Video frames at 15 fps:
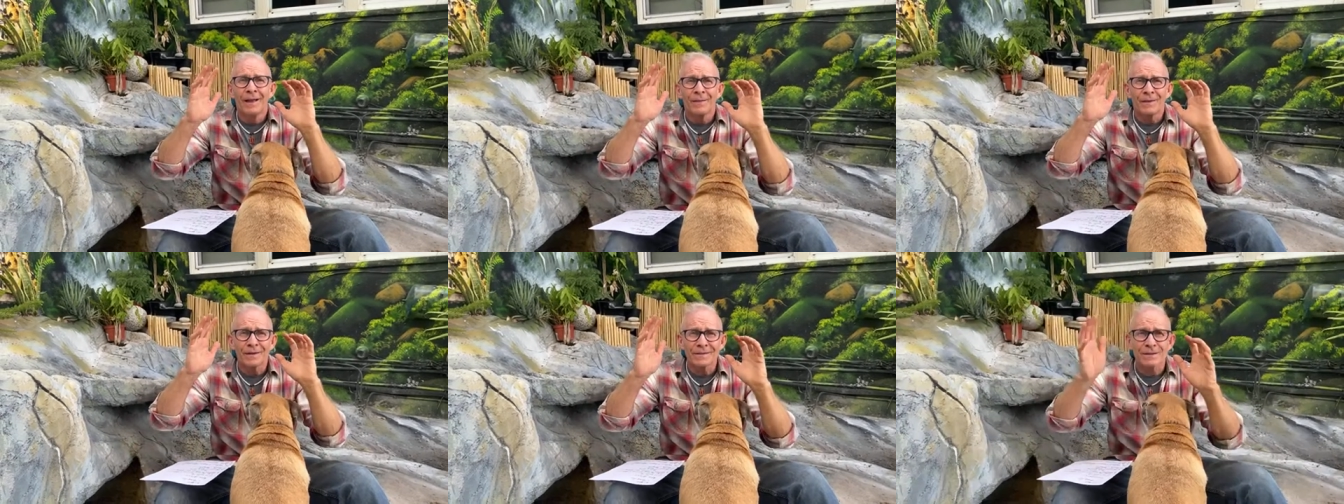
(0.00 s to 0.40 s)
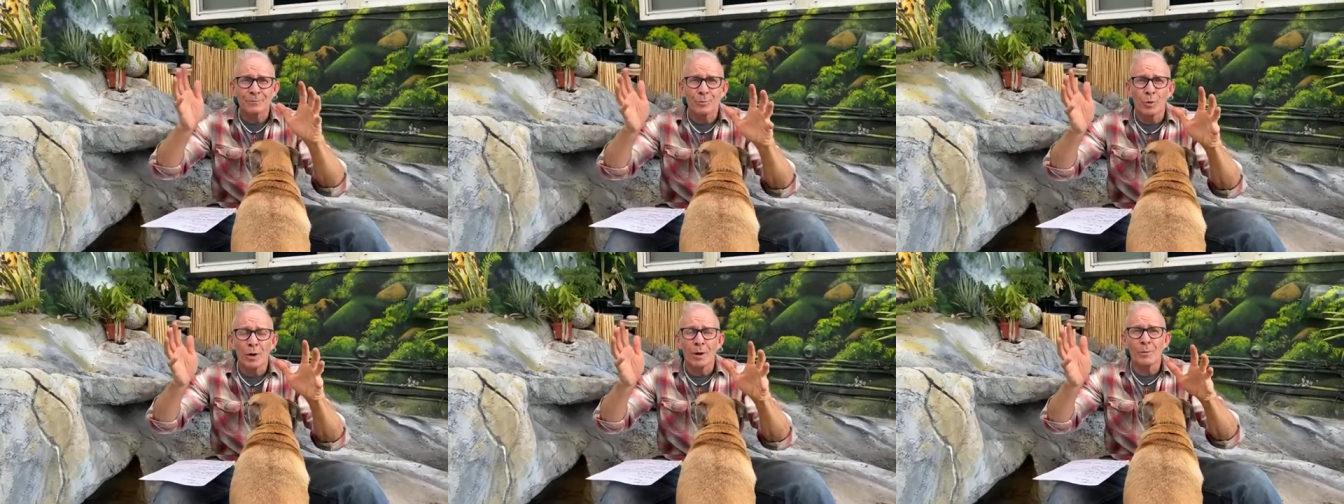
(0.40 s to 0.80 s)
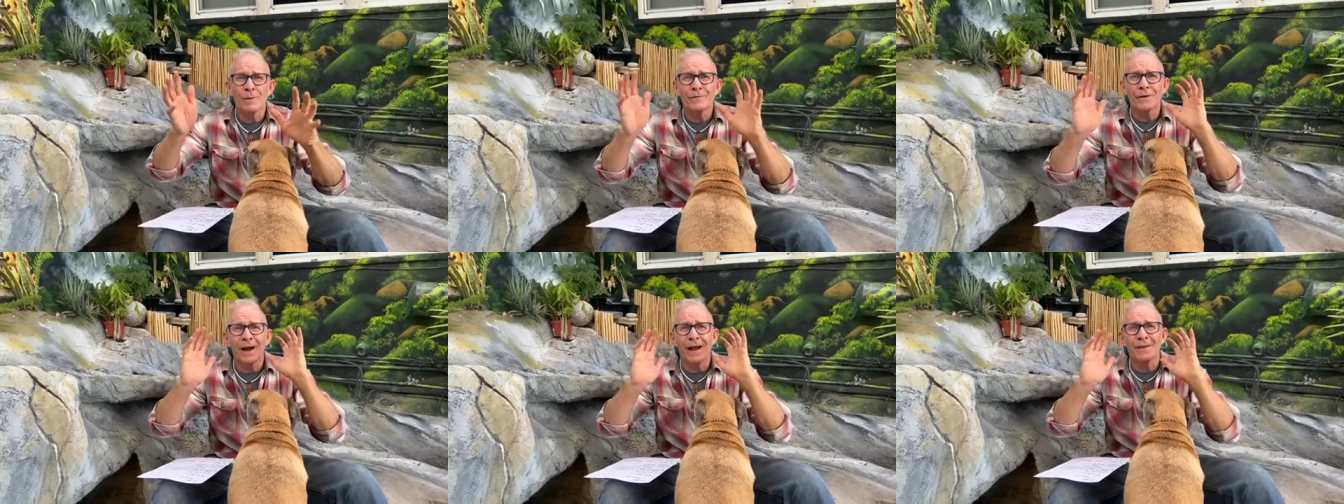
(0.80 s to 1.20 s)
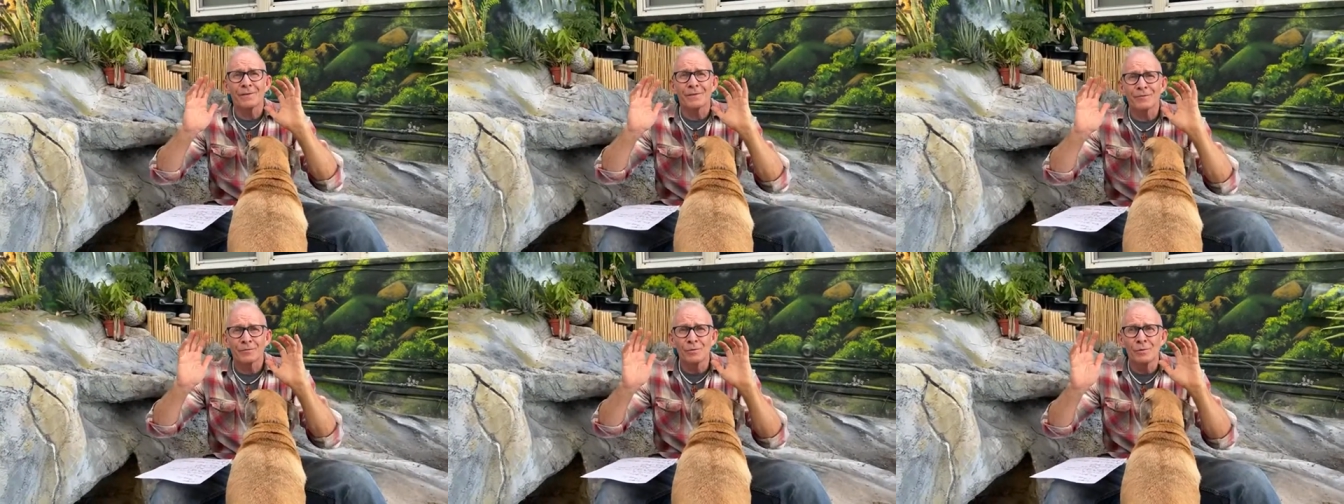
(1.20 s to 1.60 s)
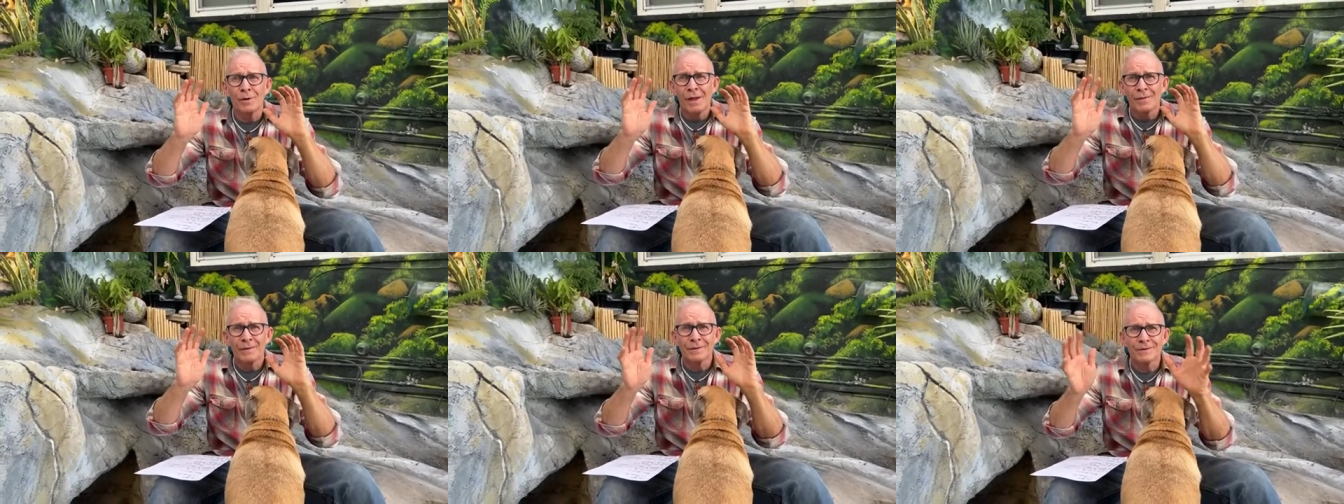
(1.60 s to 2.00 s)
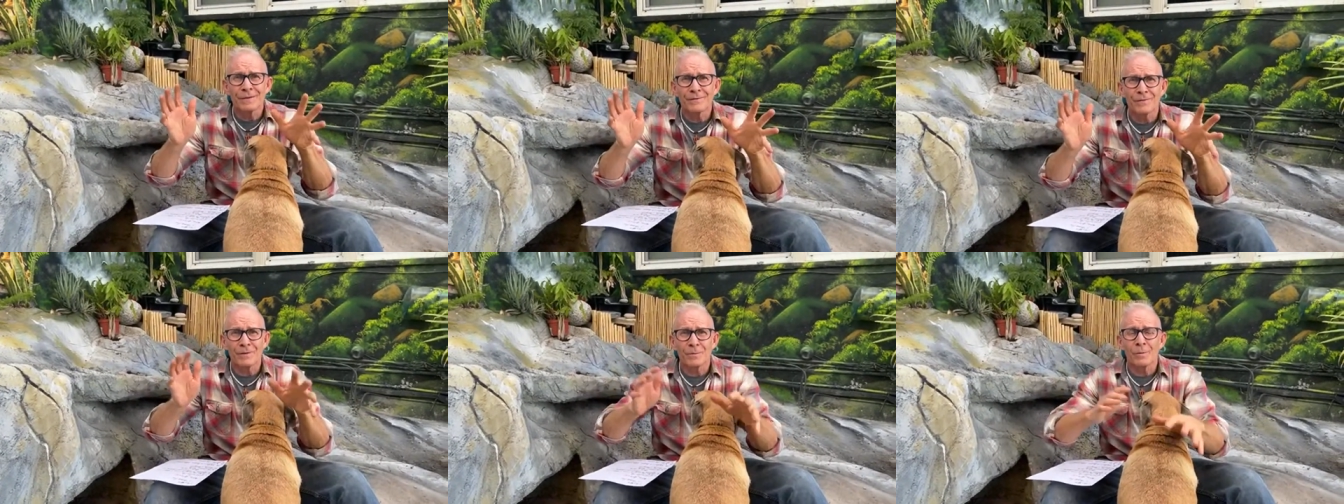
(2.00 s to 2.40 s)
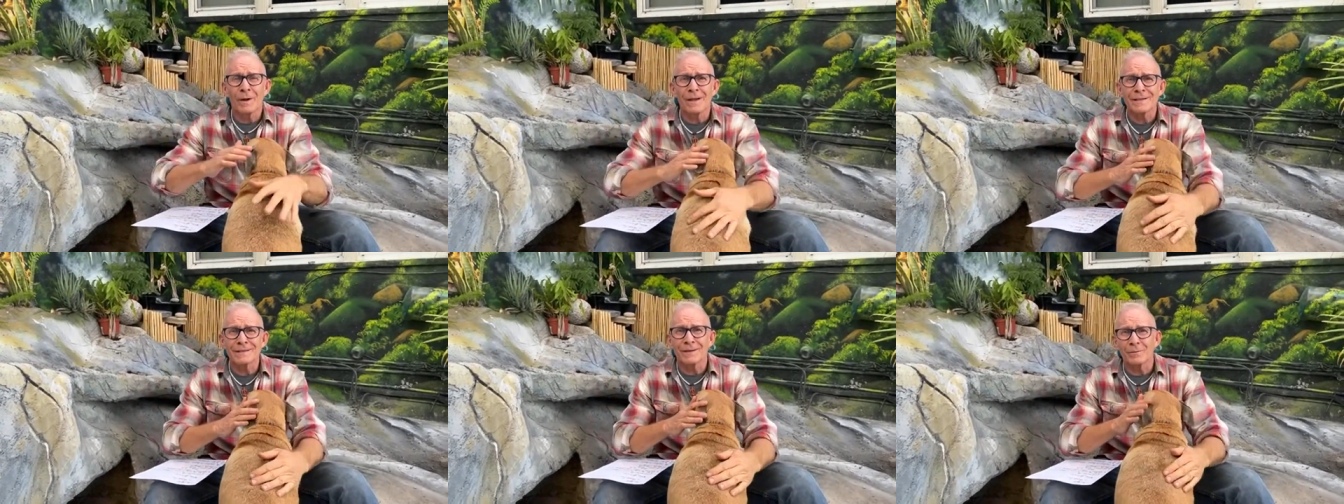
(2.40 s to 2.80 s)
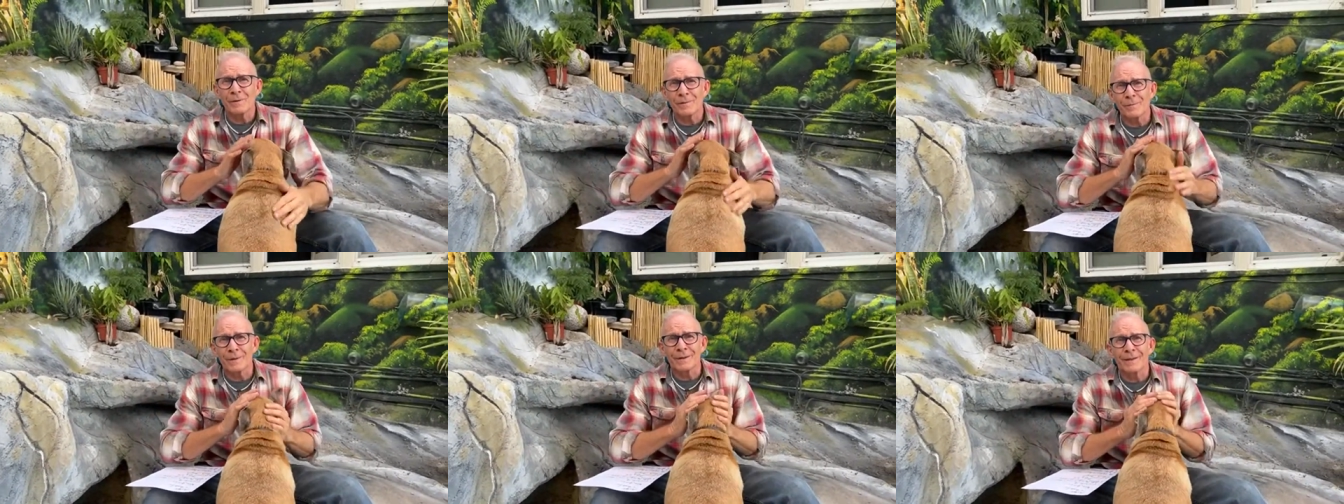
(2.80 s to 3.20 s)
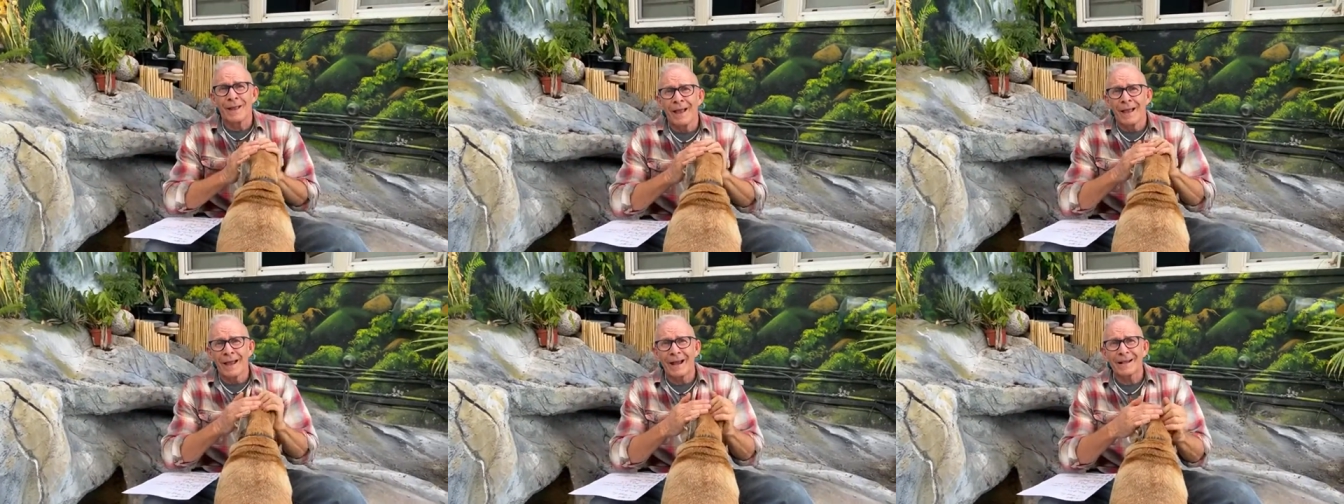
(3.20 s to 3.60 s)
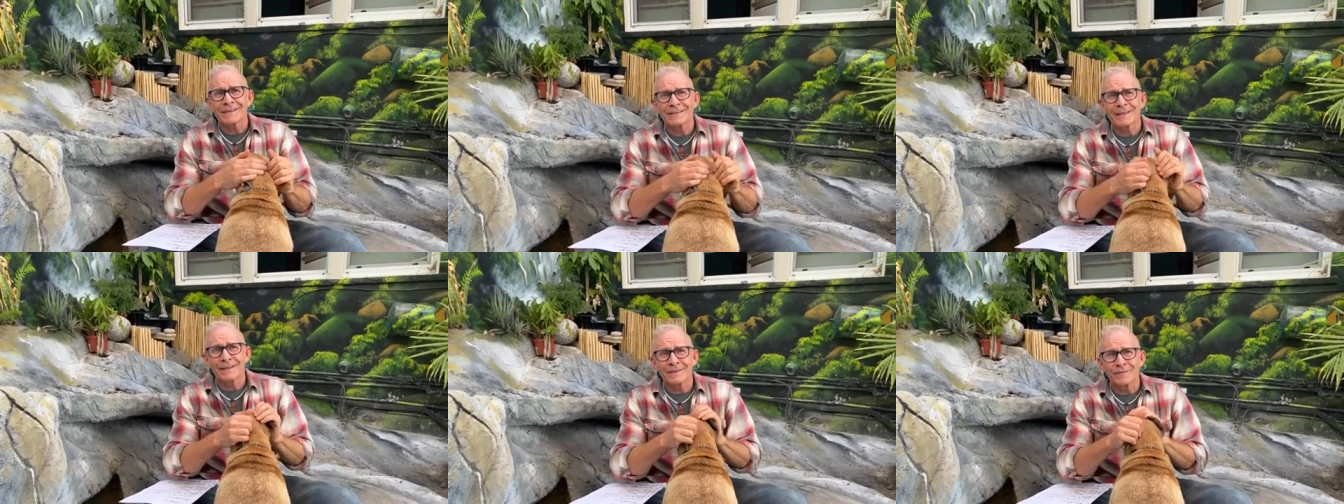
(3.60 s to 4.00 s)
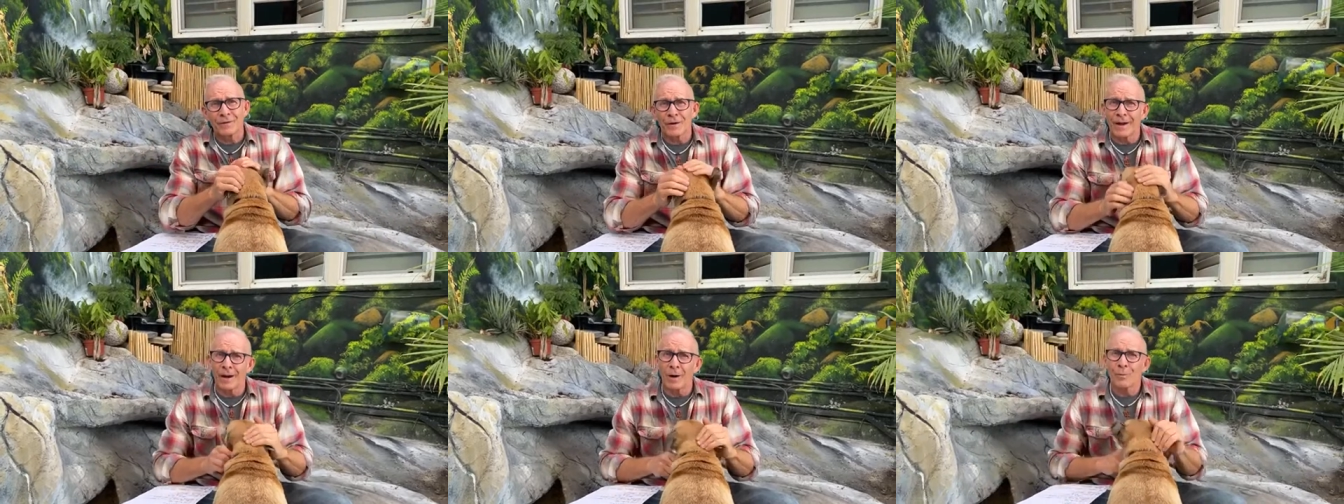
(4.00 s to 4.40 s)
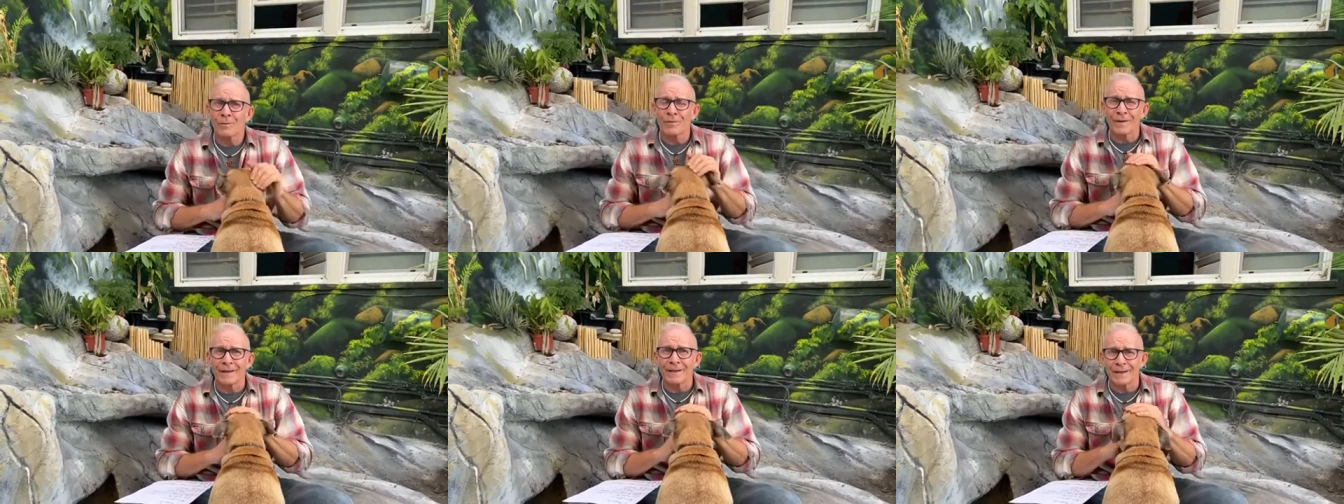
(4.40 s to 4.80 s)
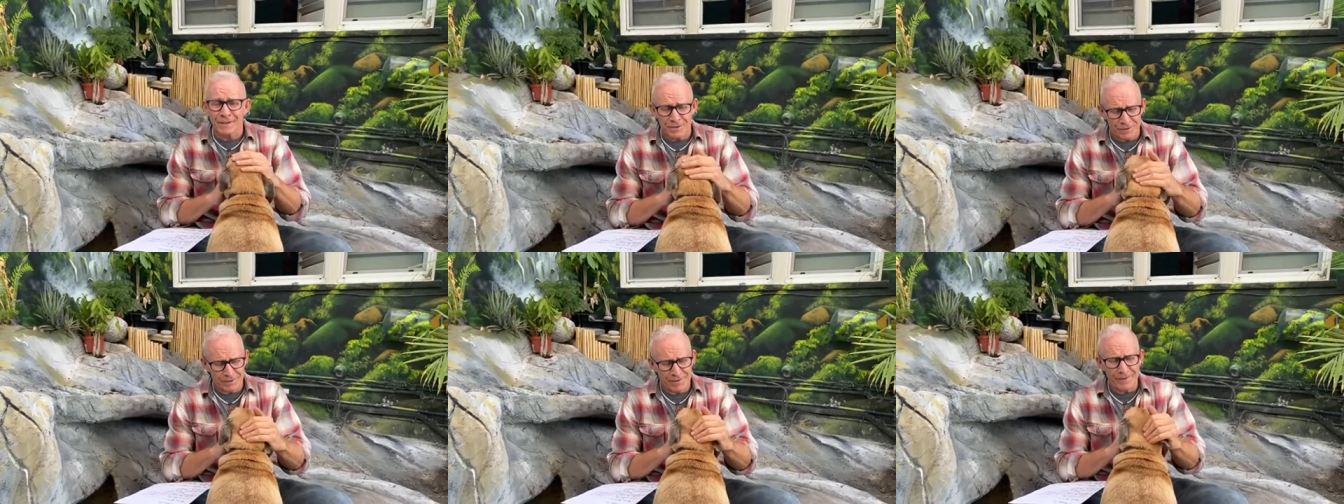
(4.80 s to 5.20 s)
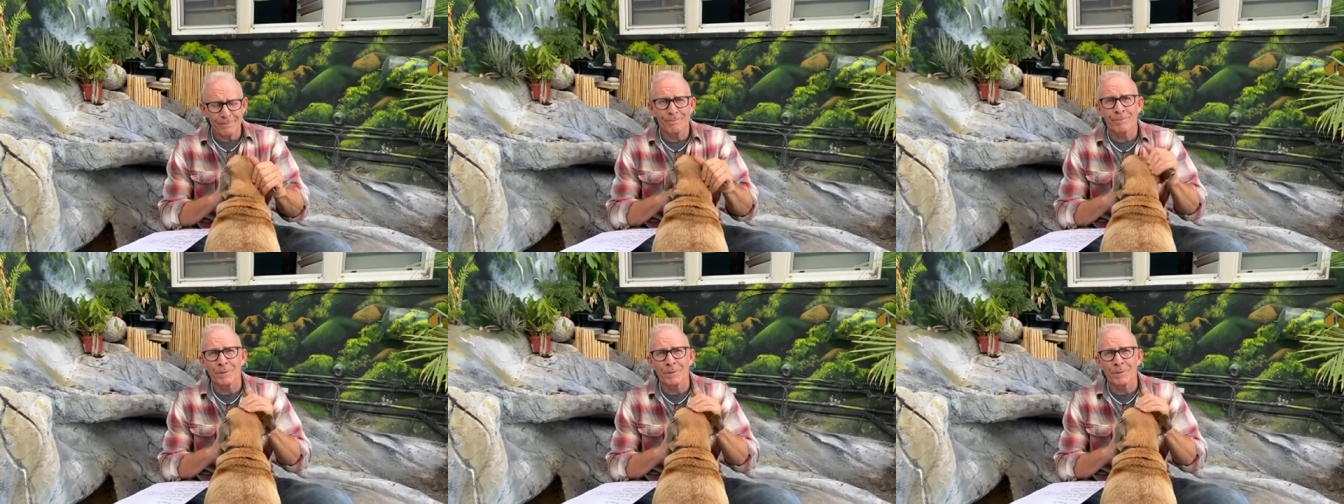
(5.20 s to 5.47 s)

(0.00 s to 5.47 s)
the support we've gotten through the different ways that we've been asking for help financially.